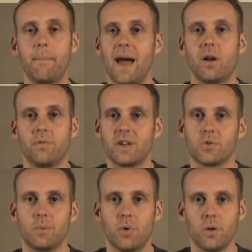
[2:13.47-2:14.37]
battle
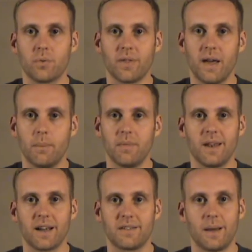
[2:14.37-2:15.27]
victory point for them the
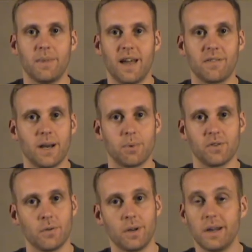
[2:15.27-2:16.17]
next time they have an
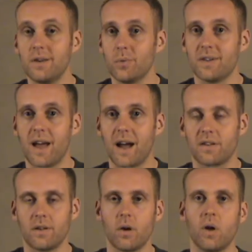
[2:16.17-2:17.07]
opportunity to attack.
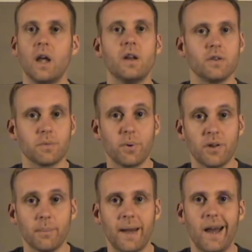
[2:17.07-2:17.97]
So just pull
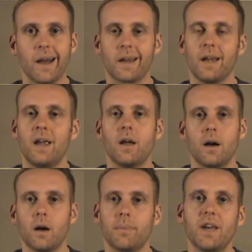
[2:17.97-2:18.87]
them back.
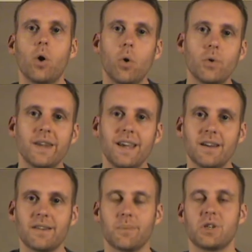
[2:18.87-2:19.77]
The only
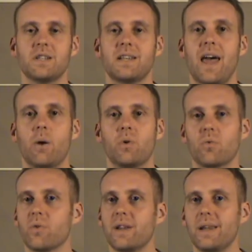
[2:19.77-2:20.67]
exception to that would
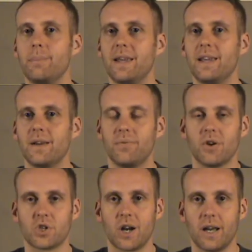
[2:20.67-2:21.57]
really be if
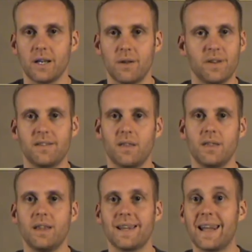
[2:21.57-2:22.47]
it's
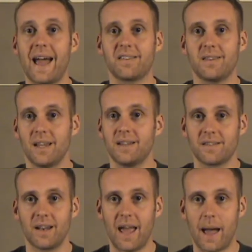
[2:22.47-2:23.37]
the last thing
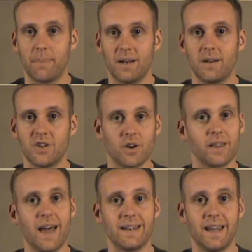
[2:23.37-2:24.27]
that's going to happen during
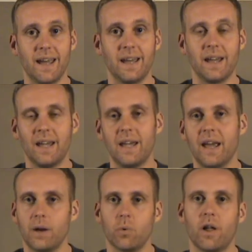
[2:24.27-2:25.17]
that day,
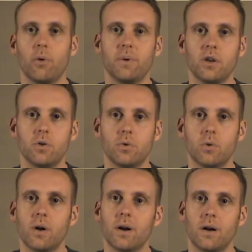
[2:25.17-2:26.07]
and it will help
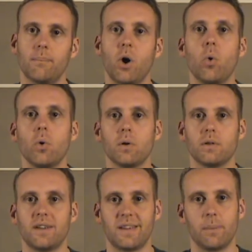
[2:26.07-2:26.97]
you hold
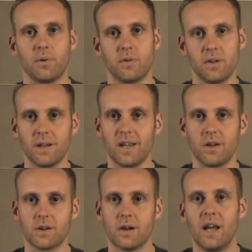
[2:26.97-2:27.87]
a temple so you can get
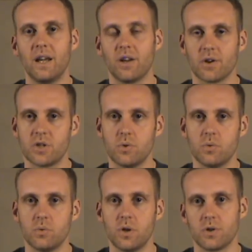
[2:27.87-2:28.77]
your
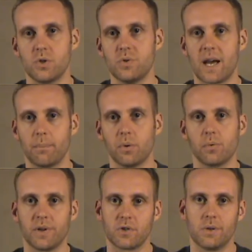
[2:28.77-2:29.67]
two temple
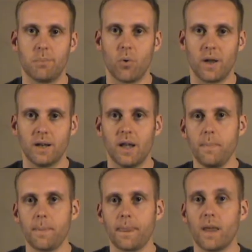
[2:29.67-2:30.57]
victory point.
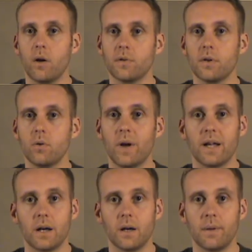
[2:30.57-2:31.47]
Also,
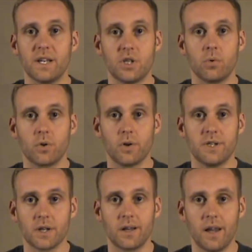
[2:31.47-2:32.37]
don't
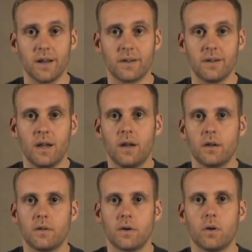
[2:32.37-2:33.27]
creature collect.
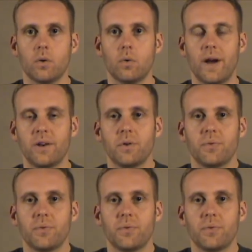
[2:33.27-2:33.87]
So I know it's